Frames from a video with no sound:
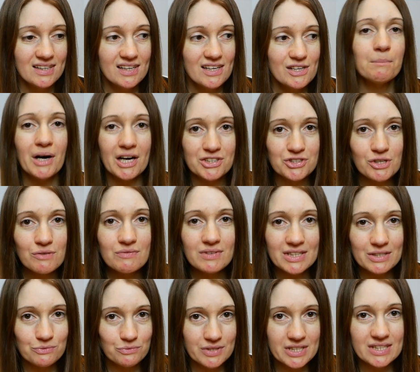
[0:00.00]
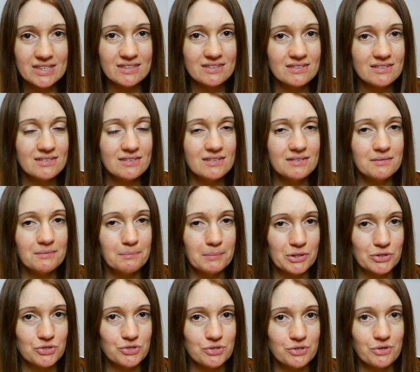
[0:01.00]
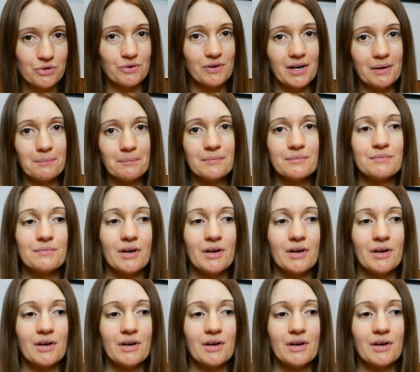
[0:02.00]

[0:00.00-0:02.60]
But I don't really read much true crime.